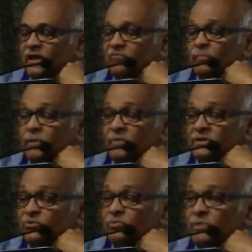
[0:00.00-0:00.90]
And if my
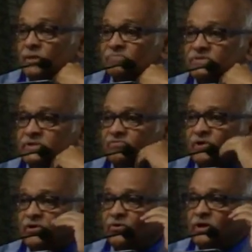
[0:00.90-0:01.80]
mother would be upset if
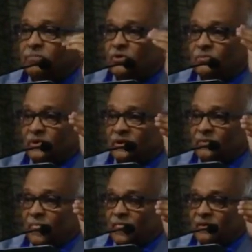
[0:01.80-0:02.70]
I don't eat properly.